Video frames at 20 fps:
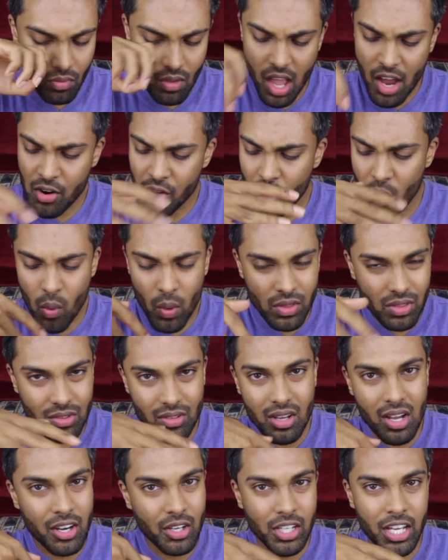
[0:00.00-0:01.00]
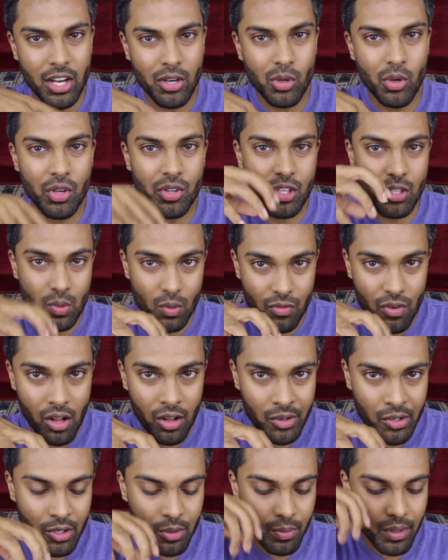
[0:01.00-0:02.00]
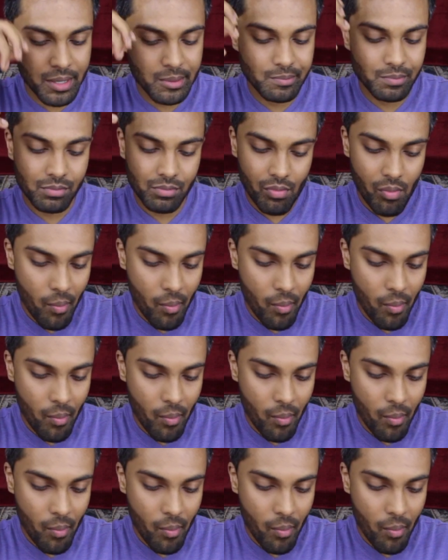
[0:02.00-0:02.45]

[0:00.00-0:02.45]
I don't know what kind of category this would fall under, but